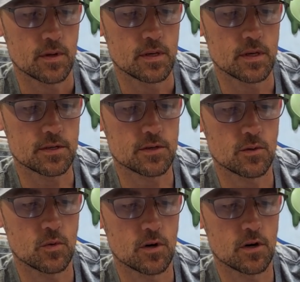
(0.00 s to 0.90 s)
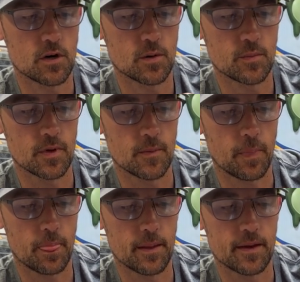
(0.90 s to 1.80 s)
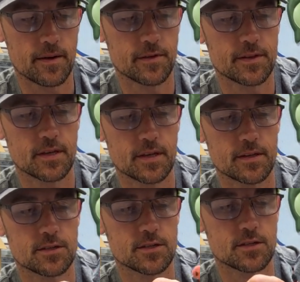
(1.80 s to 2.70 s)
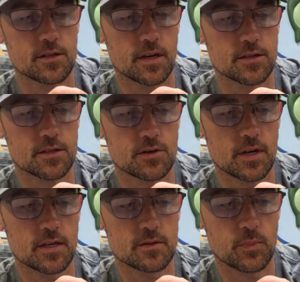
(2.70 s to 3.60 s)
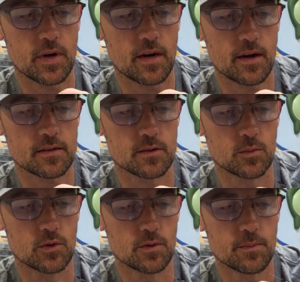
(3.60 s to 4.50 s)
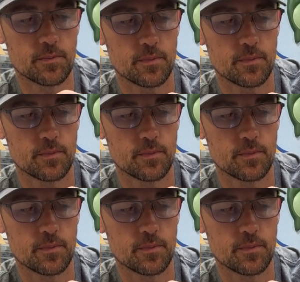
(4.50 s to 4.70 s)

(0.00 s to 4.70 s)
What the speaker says: get your worm and everything as straight as possible.